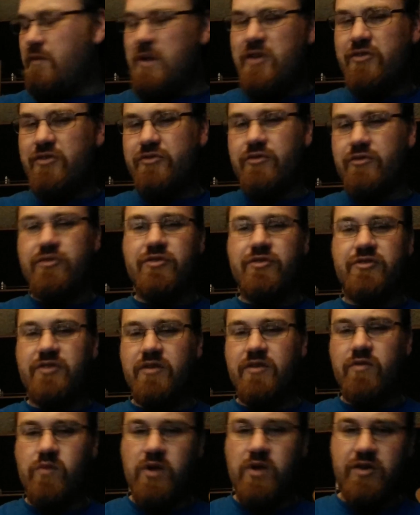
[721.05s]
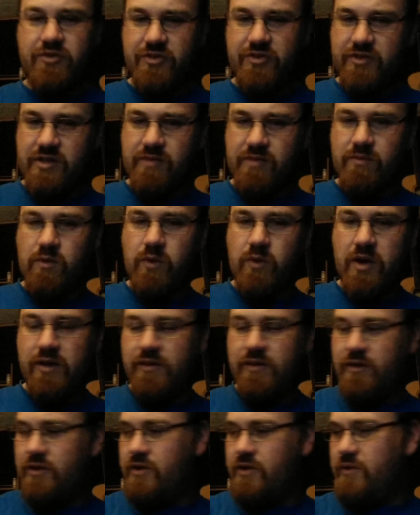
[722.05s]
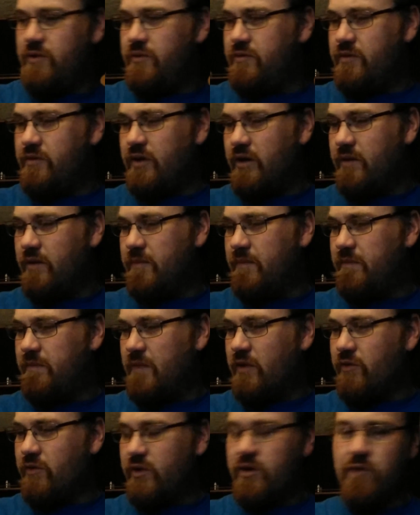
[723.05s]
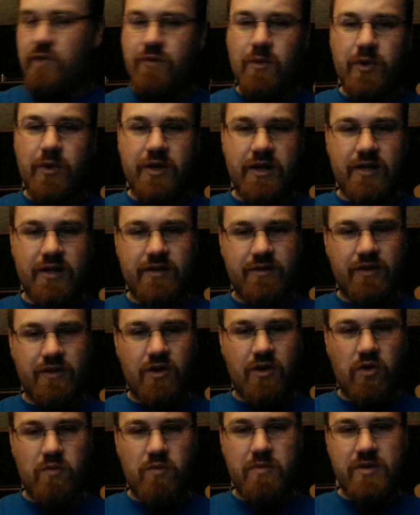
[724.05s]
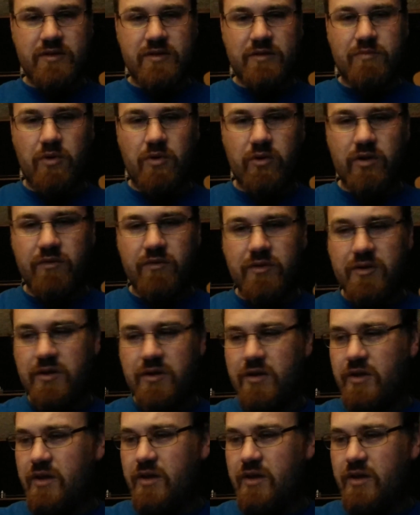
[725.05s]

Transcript: I may just give them away as I go. I don't really know if I want to get into the whole business part of it.